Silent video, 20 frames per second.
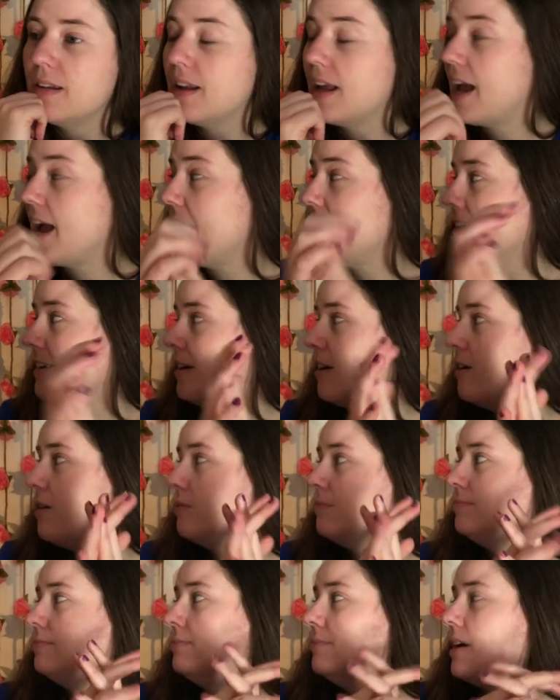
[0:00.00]
I
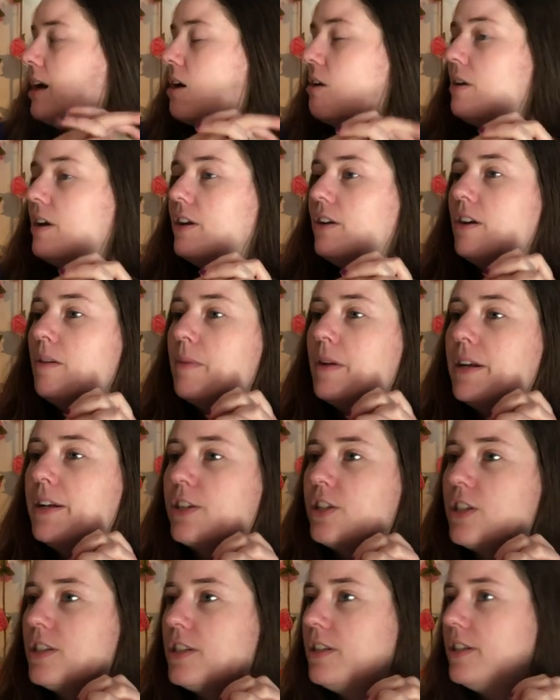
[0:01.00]
know. I'll get her in a minute.
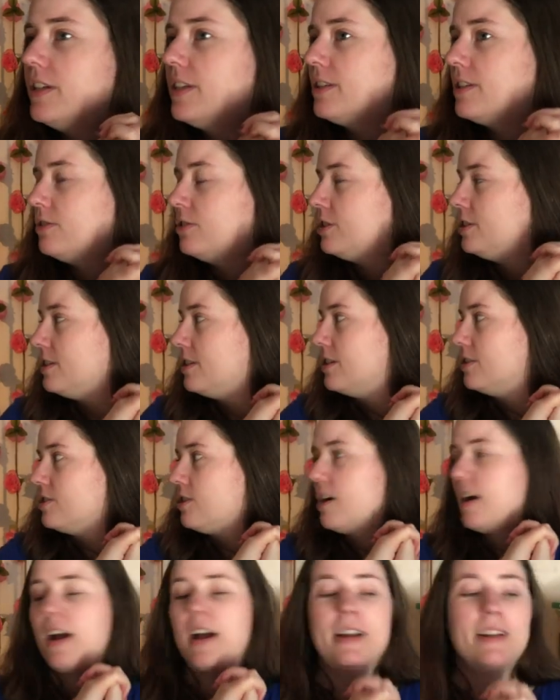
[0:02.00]
She's good until she starts
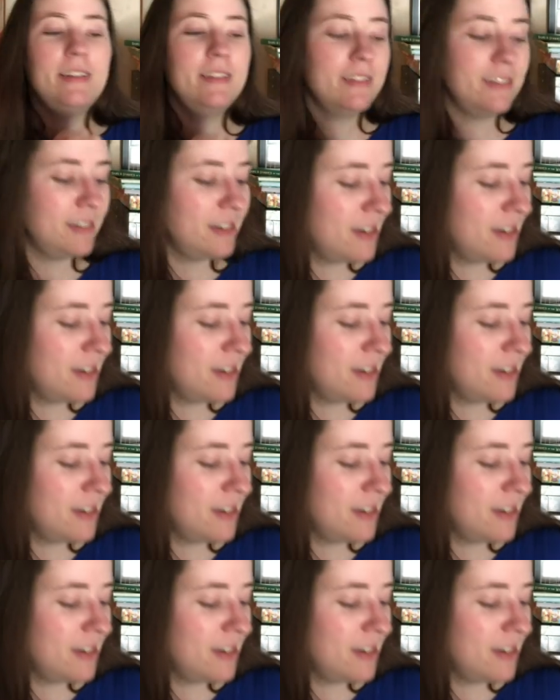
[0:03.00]
crying.